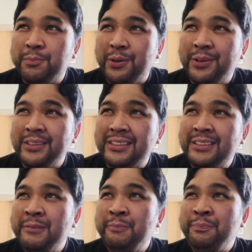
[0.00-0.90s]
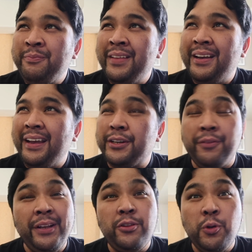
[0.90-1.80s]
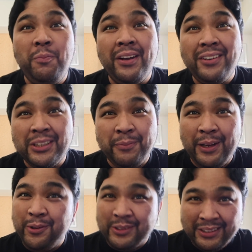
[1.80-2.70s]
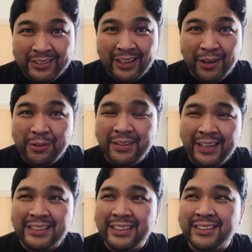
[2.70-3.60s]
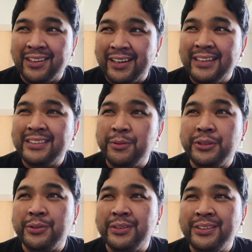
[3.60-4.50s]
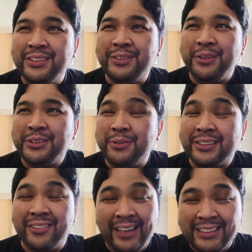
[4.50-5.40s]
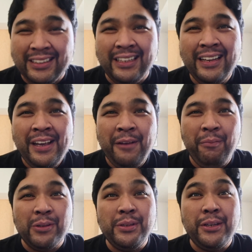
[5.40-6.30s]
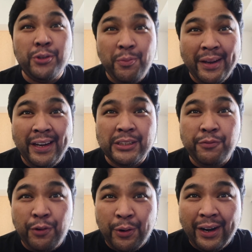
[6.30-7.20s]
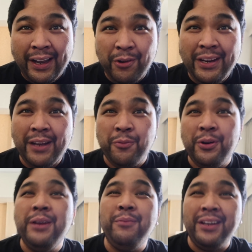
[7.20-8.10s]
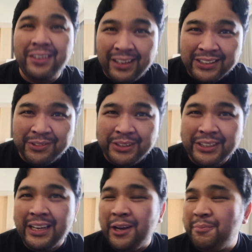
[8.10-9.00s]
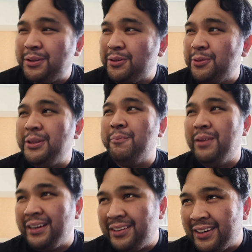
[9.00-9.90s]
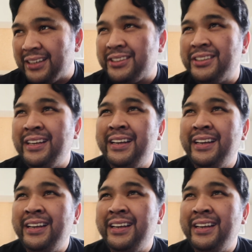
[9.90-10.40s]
Bones. It revealed 2 Blood Rush Velos out of the next 6 cards, which was crazy, because when I drew my next 4, I only had 1 Blood Rush, which allowed me to do the Blood Rush,